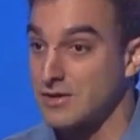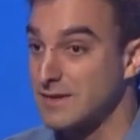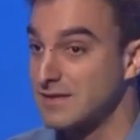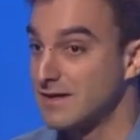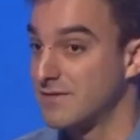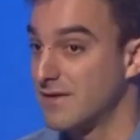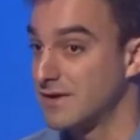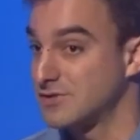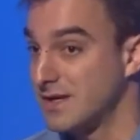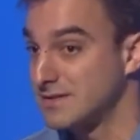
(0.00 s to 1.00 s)
could be done in a
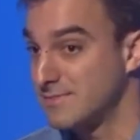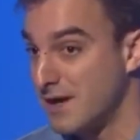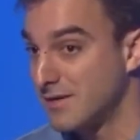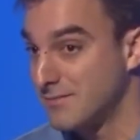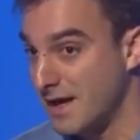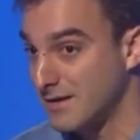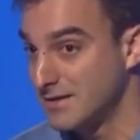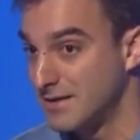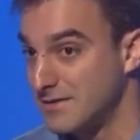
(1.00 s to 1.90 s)
very transparent manner.